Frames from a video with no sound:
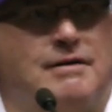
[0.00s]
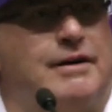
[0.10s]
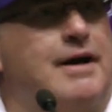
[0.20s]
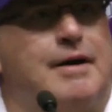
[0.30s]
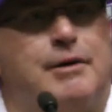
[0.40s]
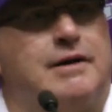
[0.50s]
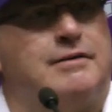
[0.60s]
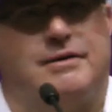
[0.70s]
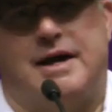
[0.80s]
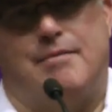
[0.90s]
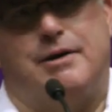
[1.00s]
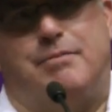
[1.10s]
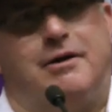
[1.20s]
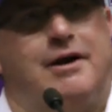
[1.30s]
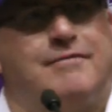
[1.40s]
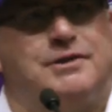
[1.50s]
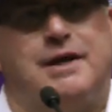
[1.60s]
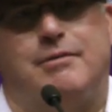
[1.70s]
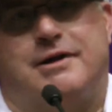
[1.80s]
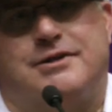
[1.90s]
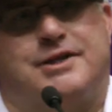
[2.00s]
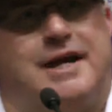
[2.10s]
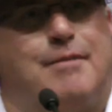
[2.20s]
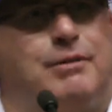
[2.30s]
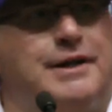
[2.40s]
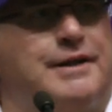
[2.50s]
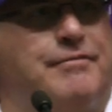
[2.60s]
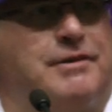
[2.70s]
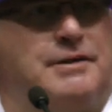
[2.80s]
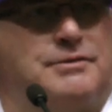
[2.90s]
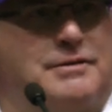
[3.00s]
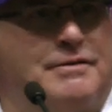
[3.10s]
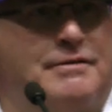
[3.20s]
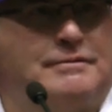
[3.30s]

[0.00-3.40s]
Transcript: Well, yeah, I mean, you can't be a playoff team because you can't play defense.